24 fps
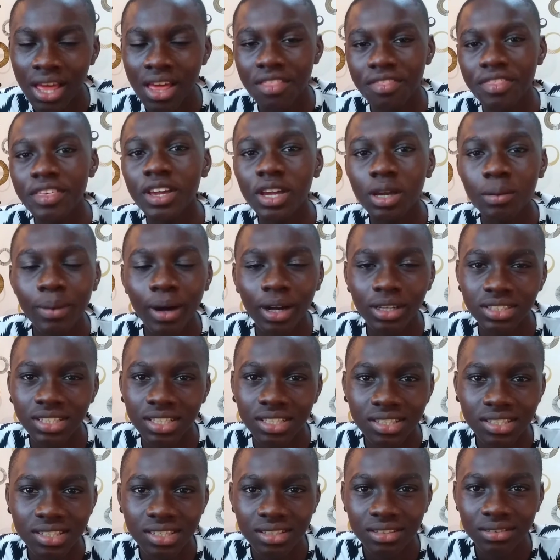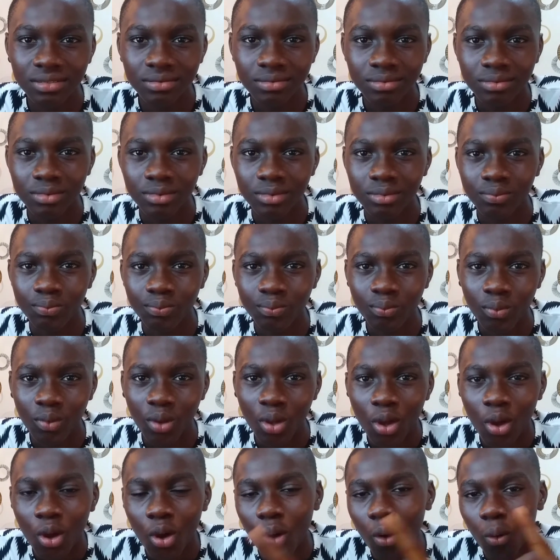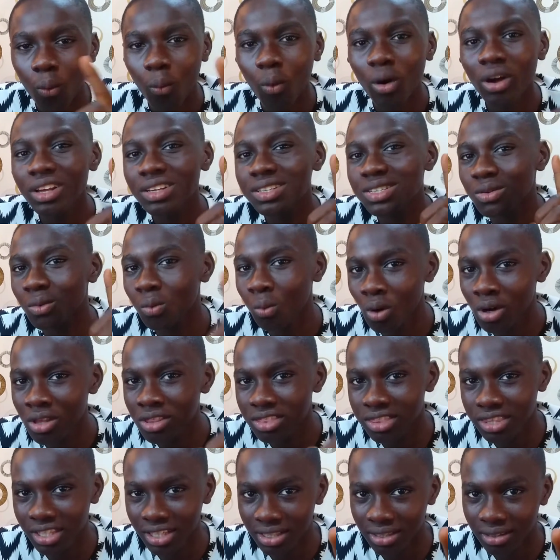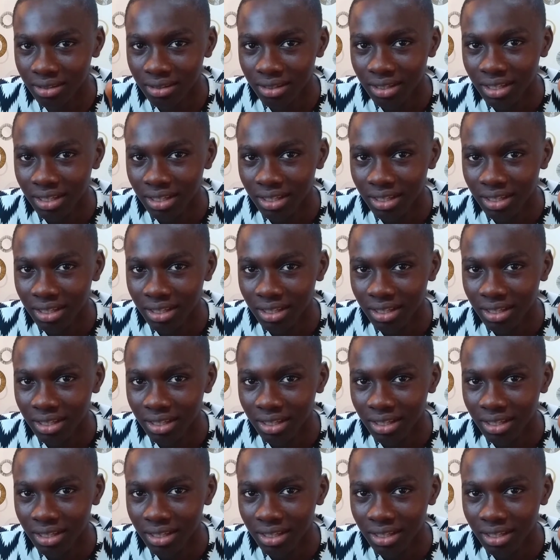Think about it. What is the one thing